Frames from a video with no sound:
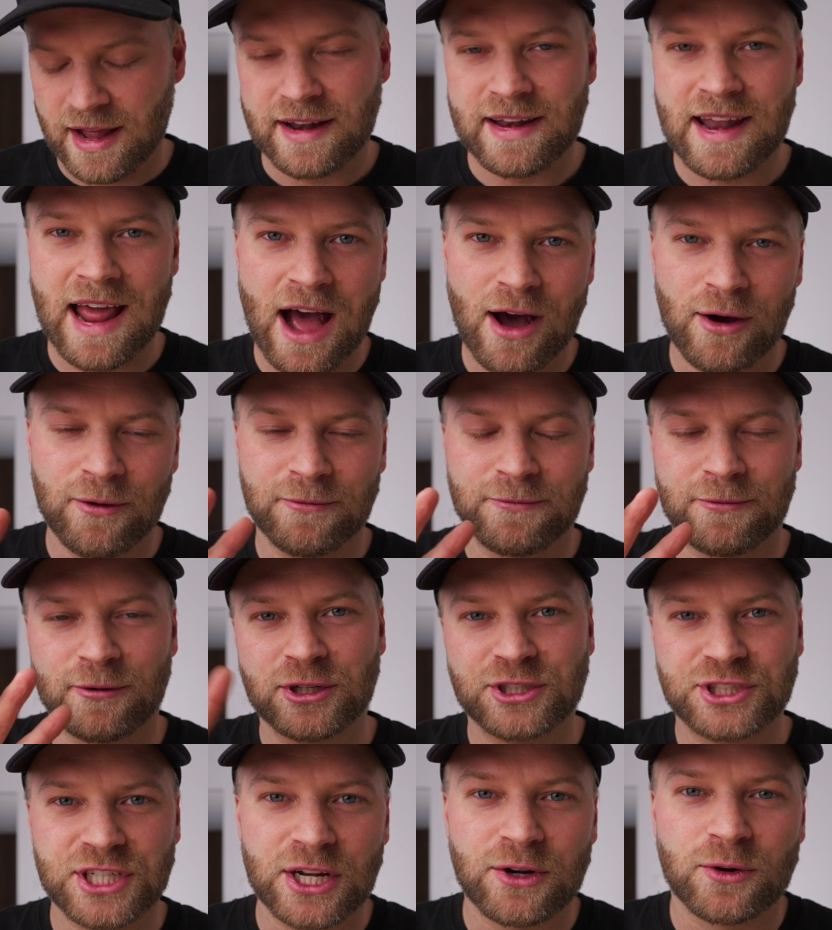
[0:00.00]
Now,
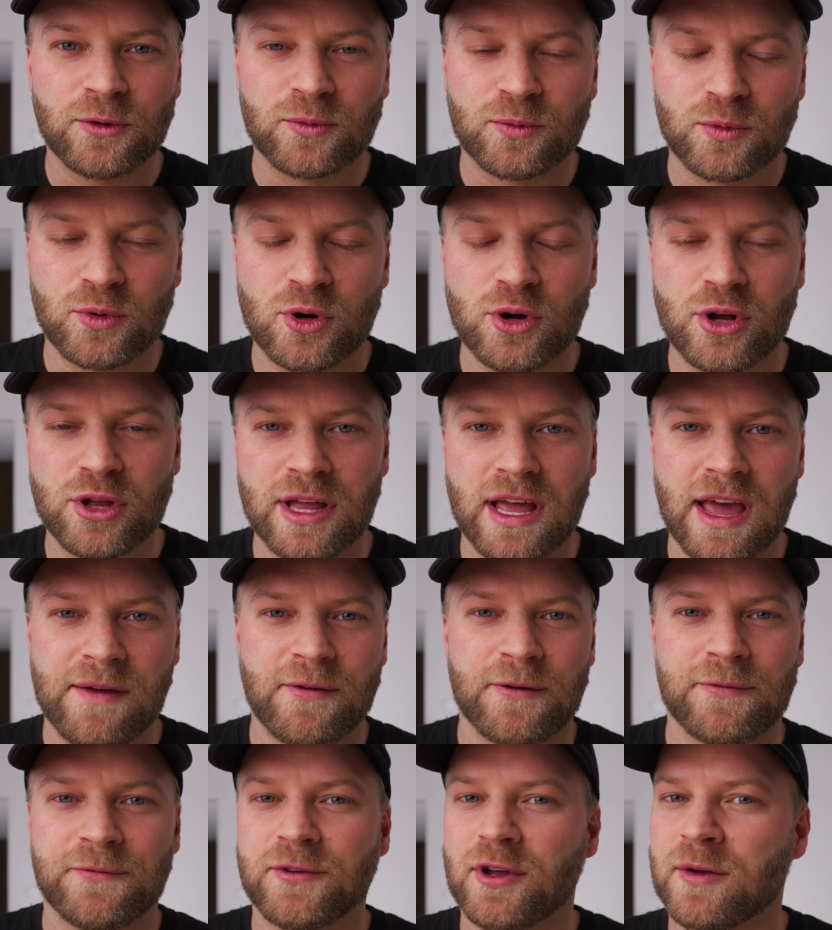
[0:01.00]
for a general rule,
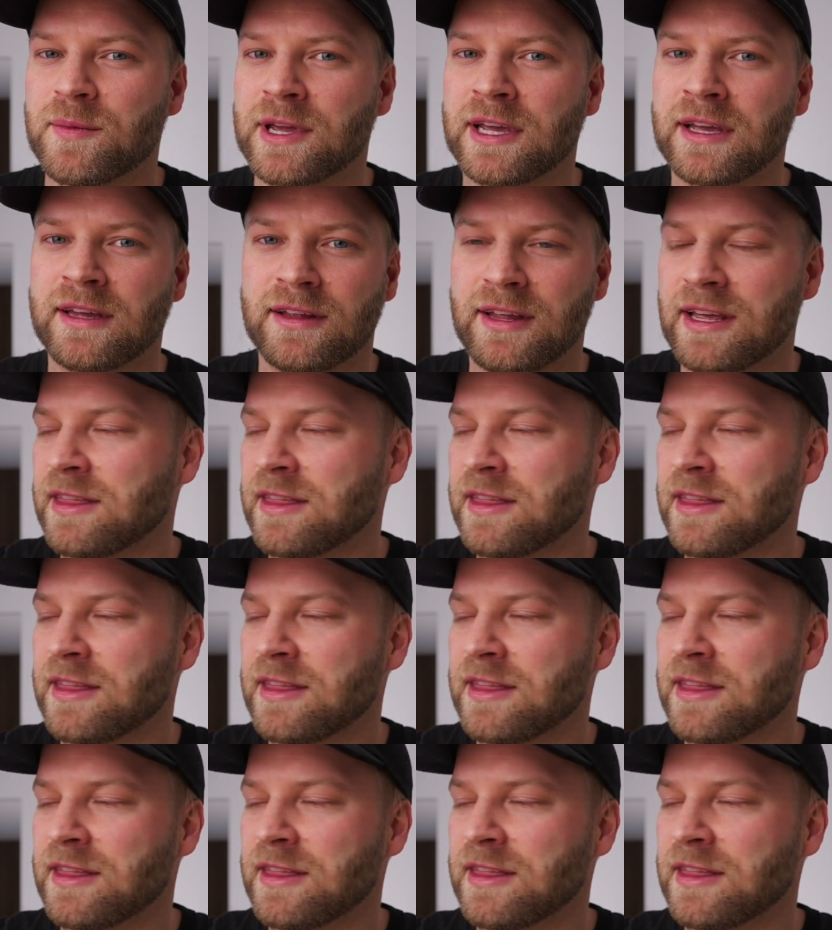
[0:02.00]
if you're filming